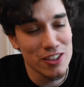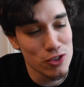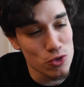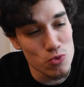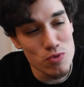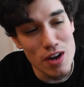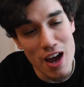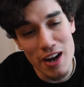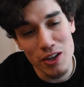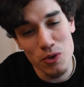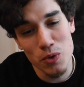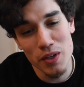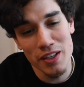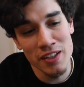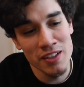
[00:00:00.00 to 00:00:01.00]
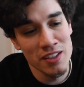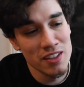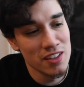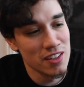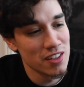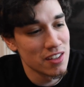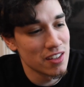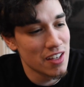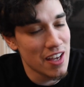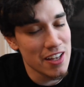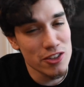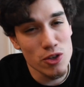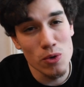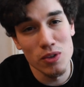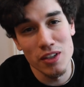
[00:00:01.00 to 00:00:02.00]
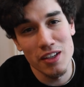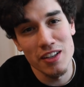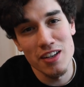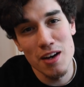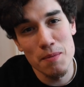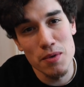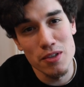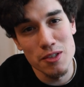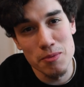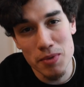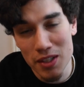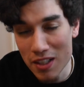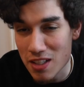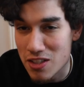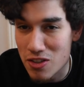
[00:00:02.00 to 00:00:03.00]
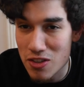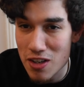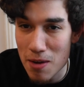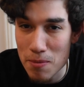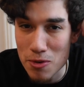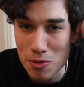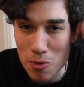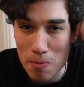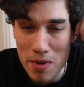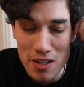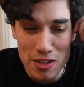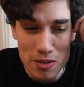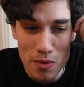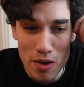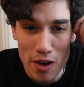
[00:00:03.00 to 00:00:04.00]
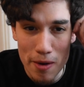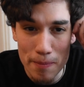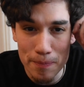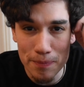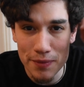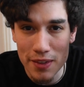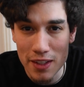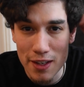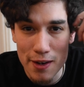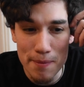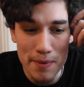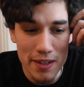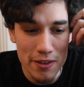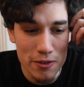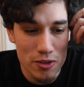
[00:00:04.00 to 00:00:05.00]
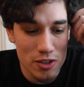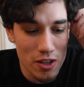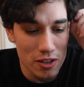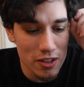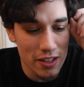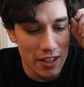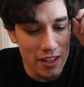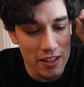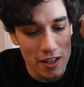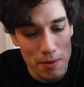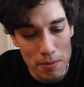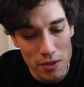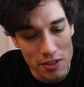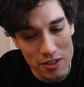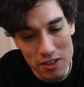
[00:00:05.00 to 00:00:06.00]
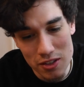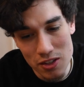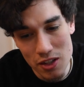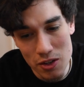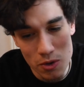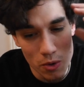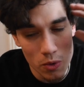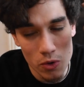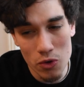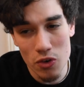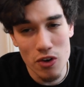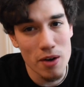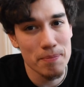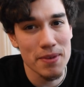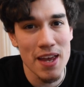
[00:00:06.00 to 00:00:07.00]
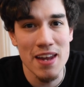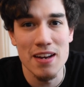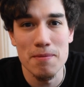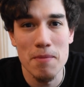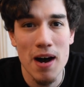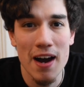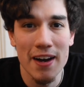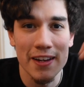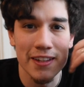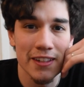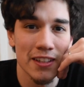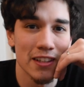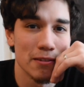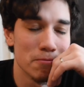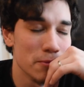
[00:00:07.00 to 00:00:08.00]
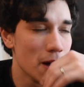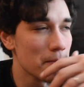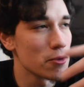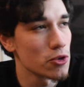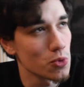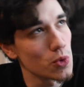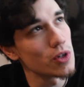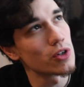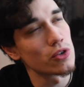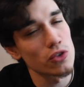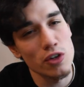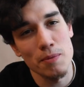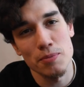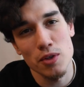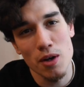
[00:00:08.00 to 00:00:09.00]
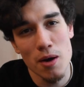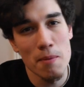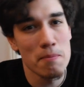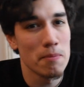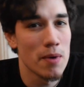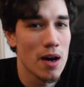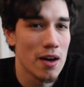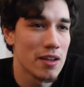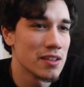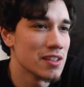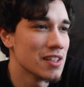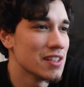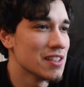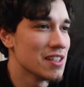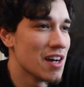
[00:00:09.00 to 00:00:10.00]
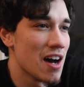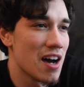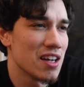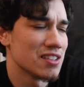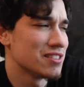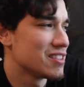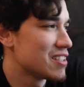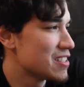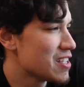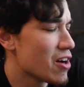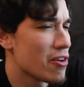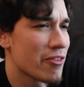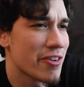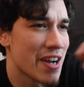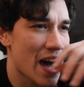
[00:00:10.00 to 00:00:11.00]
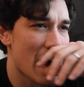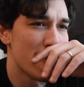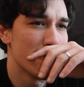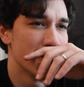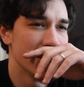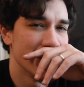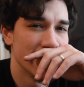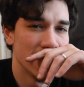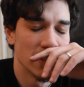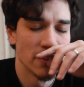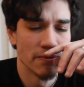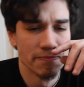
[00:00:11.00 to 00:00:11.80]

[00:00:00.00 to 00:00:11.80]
Do not quit. And don't look at numbers, because your numbers will mess you up. You know what I mean? You start looking at numbers, it'll corrupt any mind. Numbers will corrupt a self-confident,